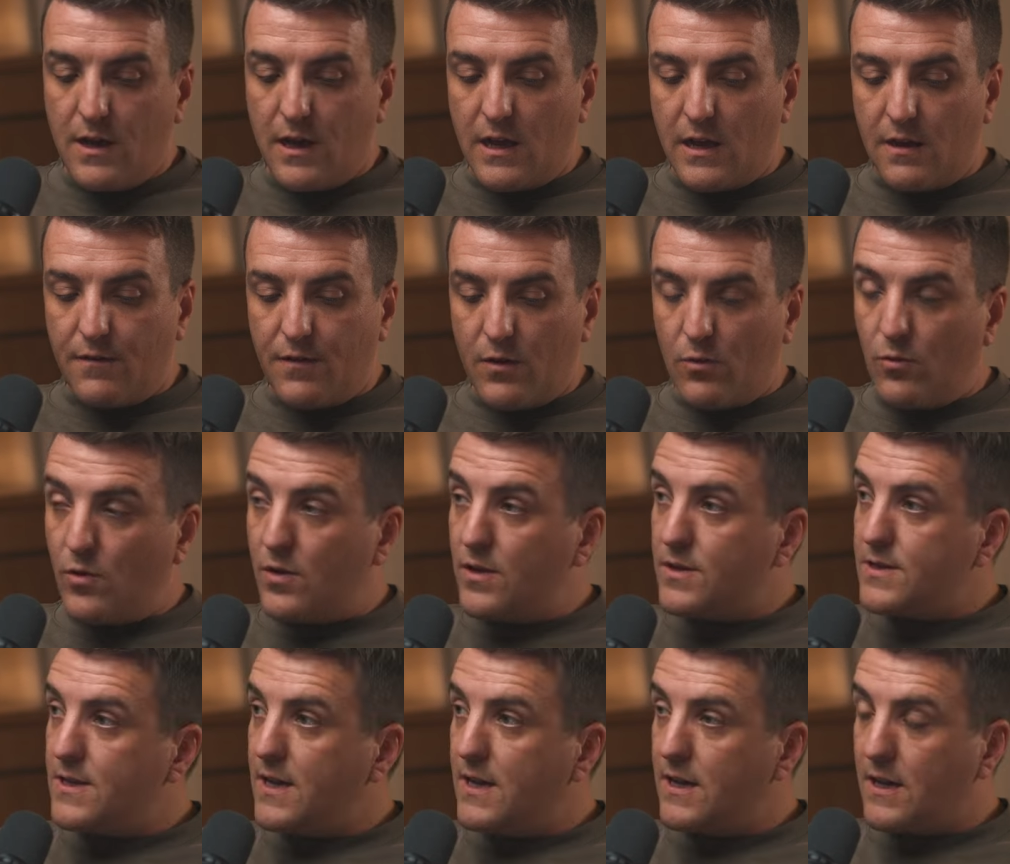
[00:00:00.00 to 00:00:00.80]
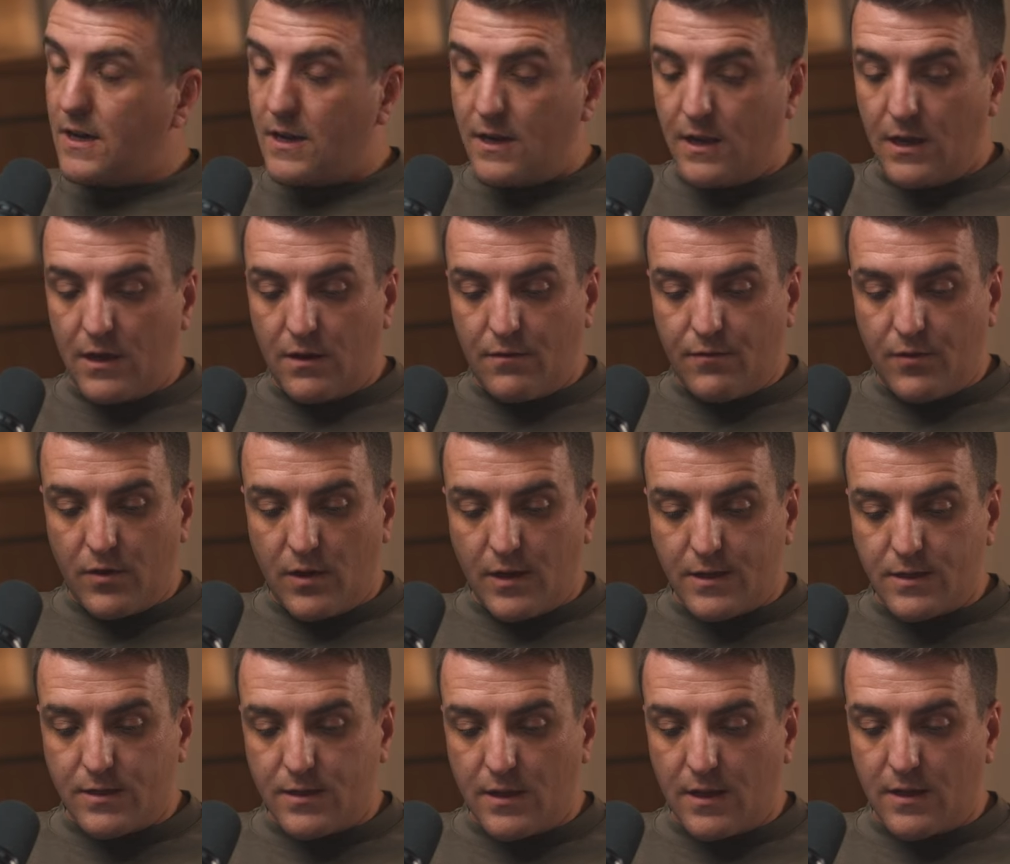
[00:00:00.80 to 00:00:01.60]
And if you want to take any
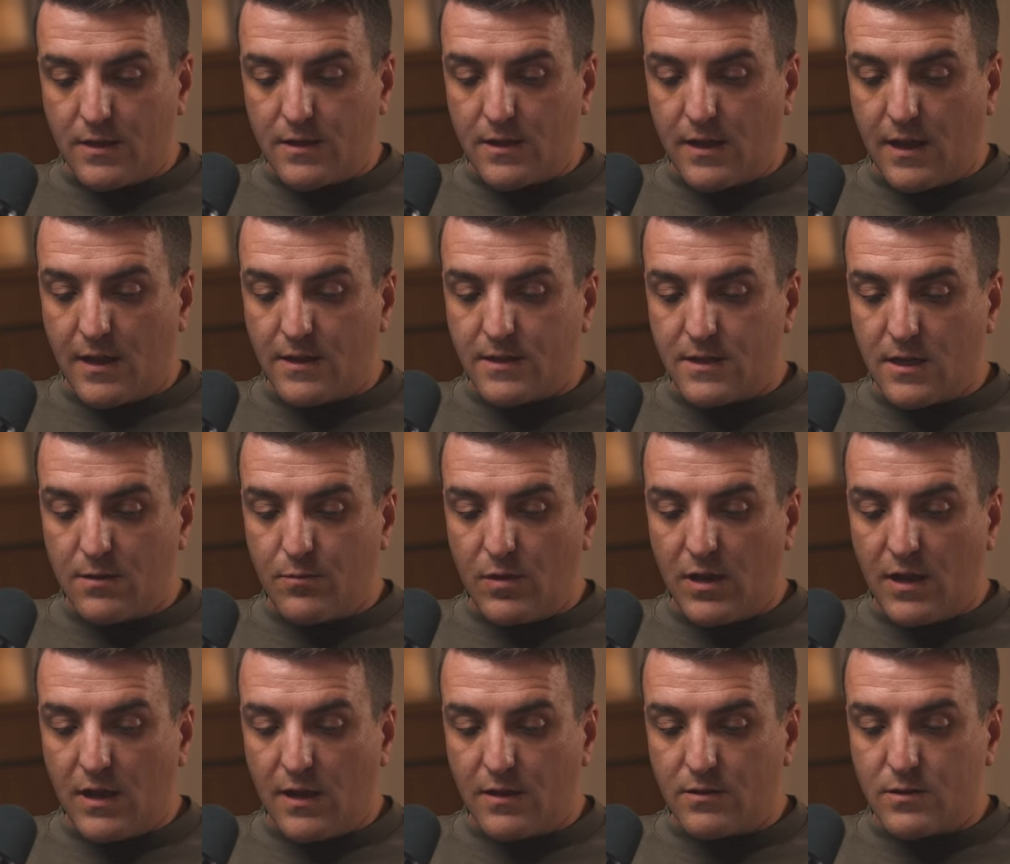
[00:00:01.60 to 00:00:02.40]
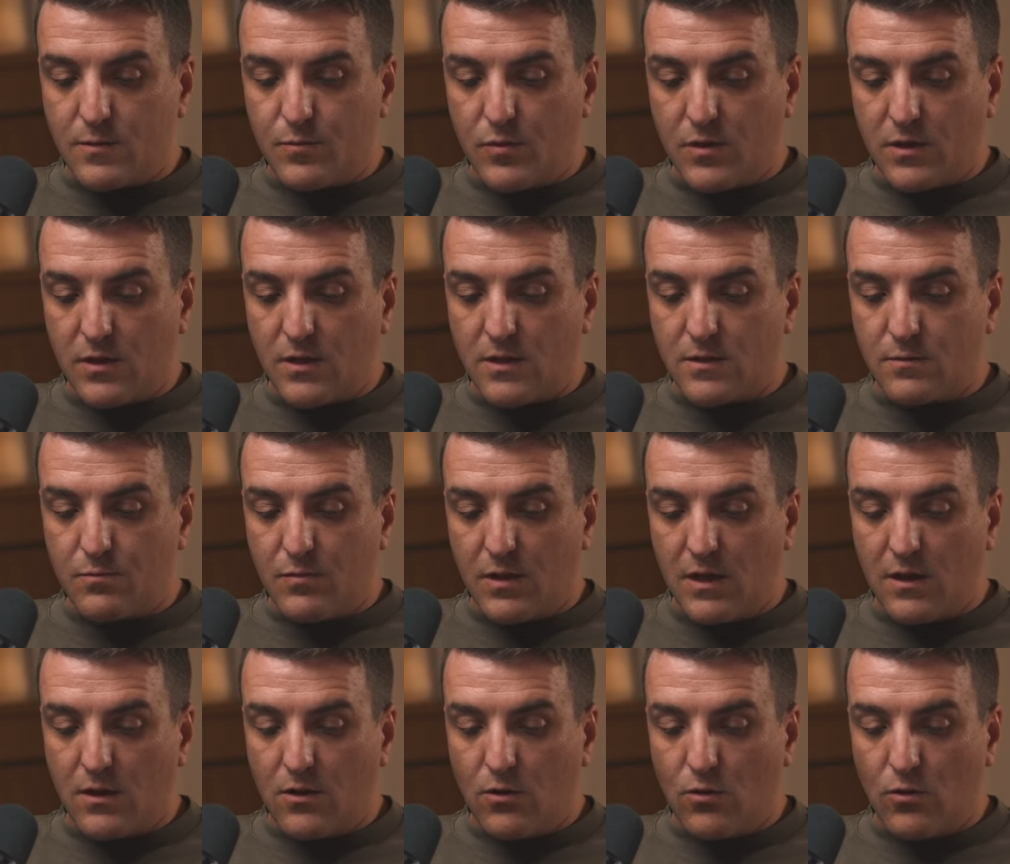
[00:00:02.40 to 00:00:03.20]
advice that Timmy gives, because
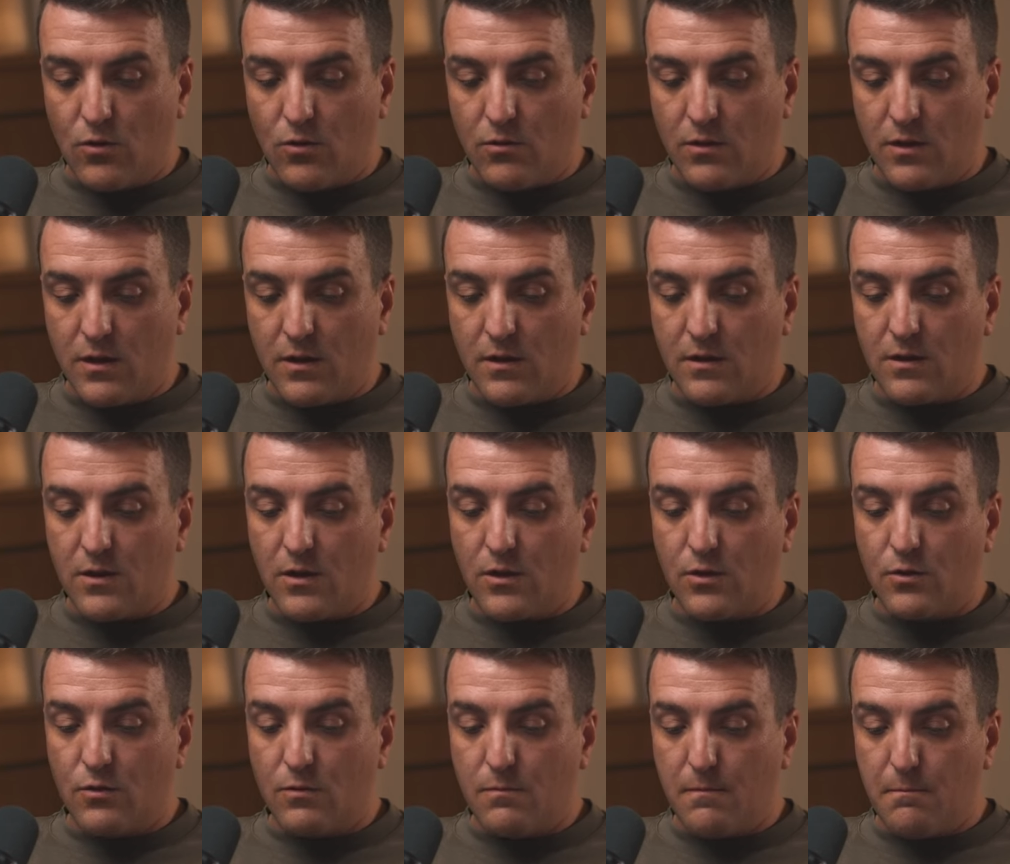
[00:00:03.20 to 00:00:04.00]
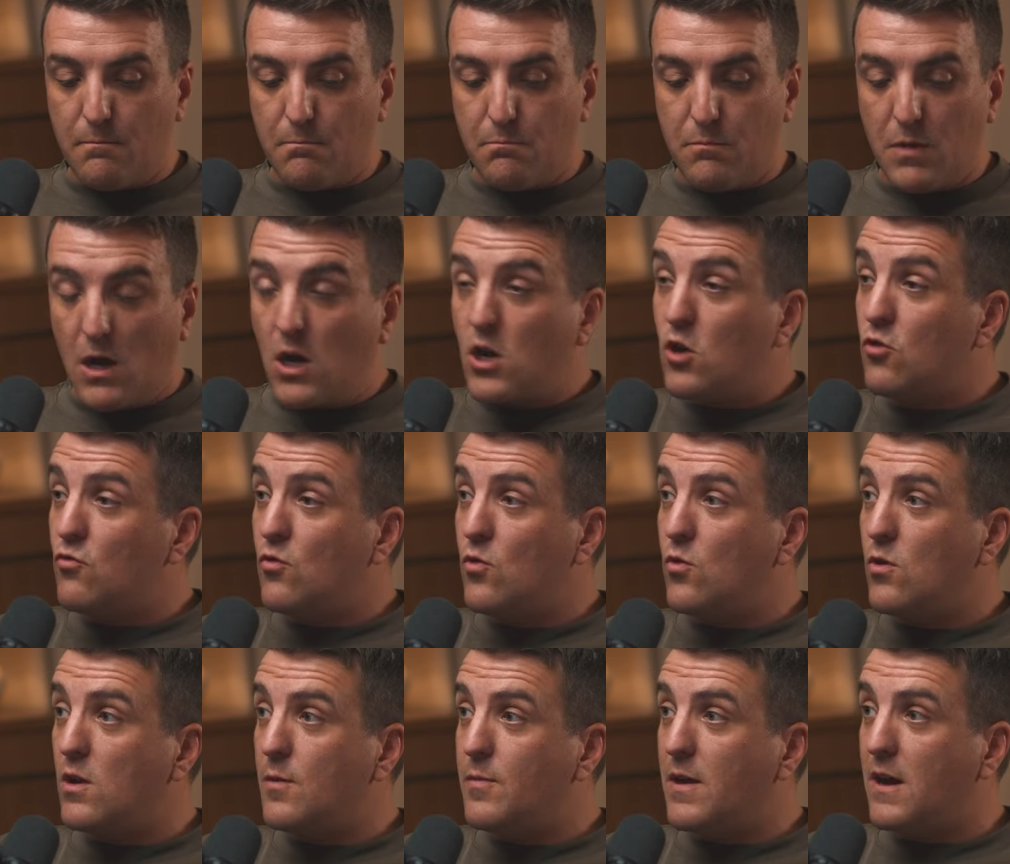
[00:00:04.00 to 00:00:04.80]
me and Laura know bugger
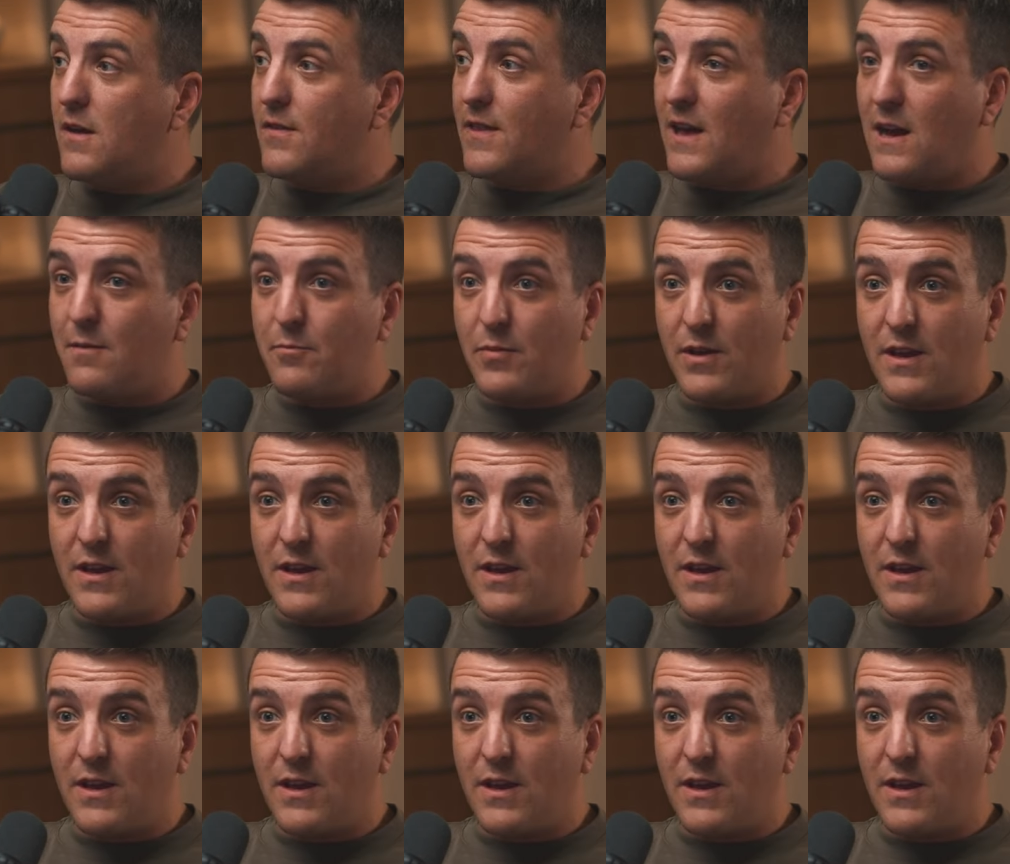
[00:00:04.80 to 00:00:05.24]
all about that